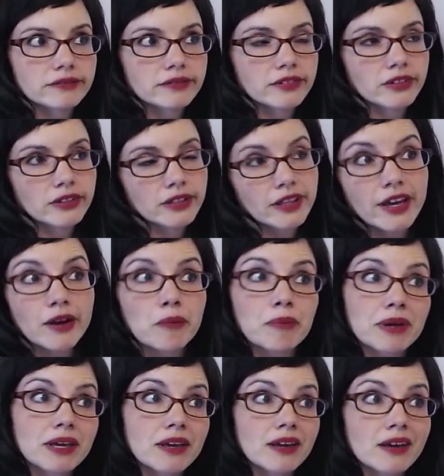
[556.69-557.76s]
could there
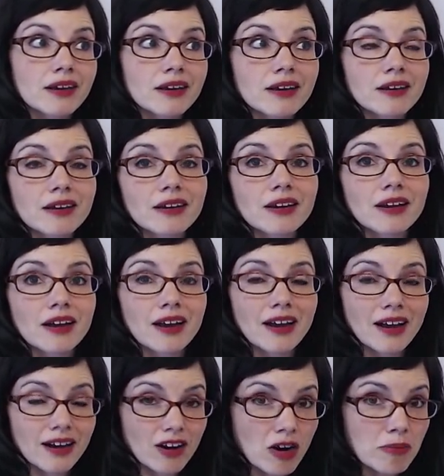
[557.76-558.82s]
be
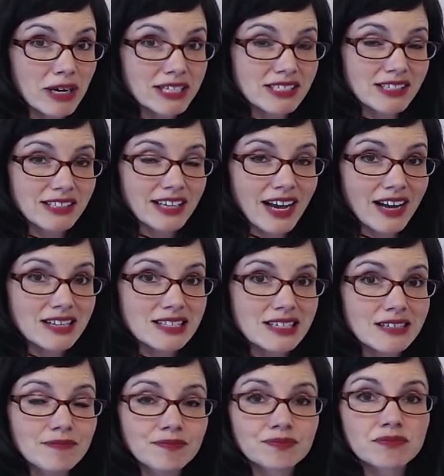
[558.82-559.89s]
a carboxylic
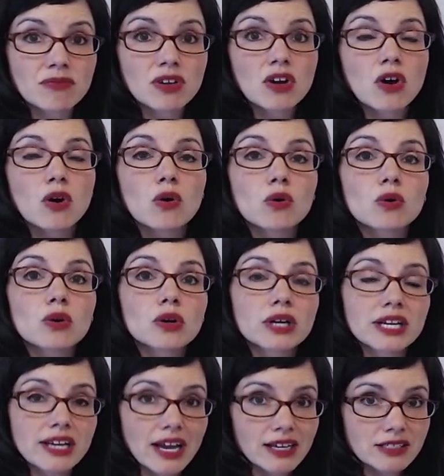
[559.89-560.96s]
acid or
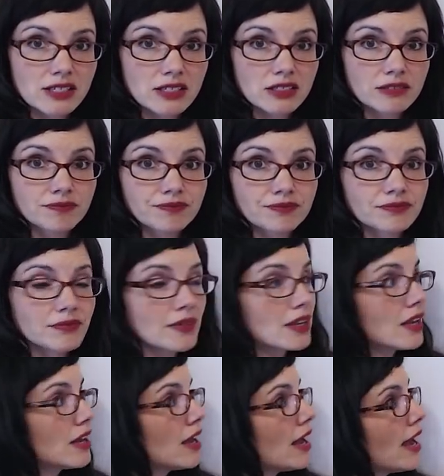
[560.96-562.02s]
an ester?
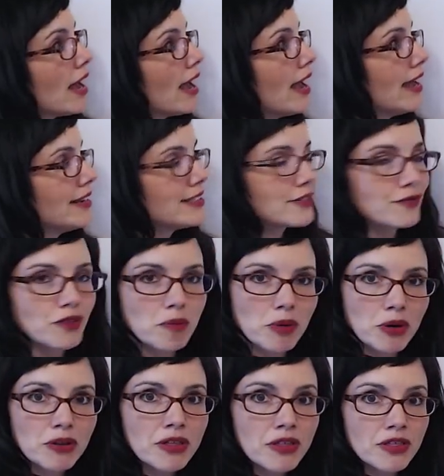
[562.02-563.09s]
And for
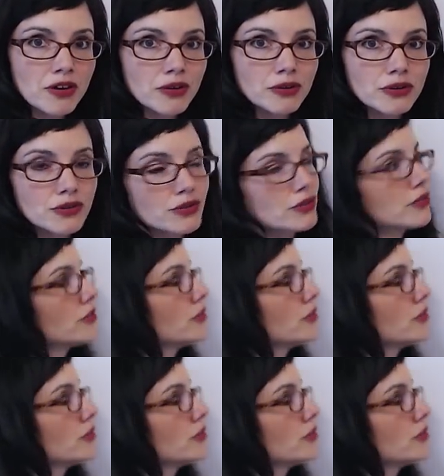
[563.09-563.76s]
both of those,